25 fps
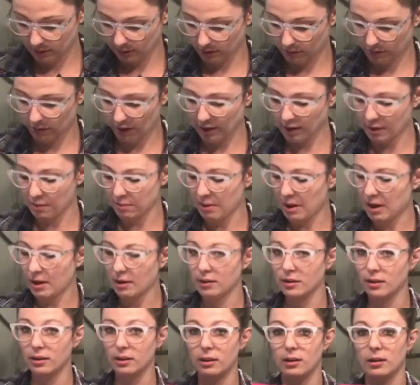
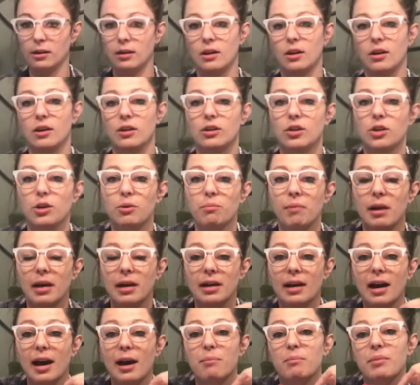recommend you
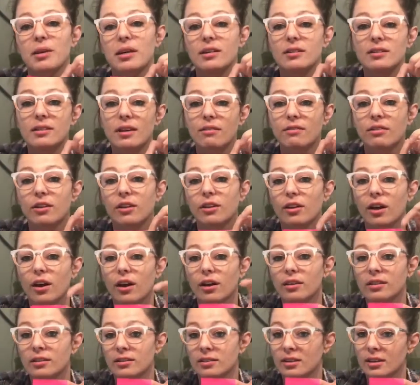make copies of the
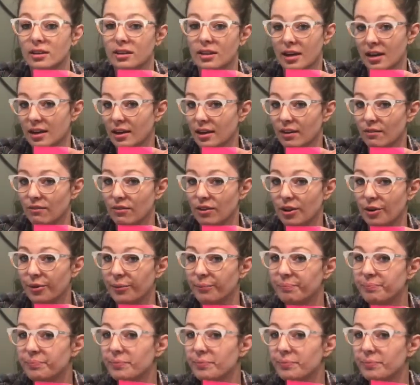logs that they give you.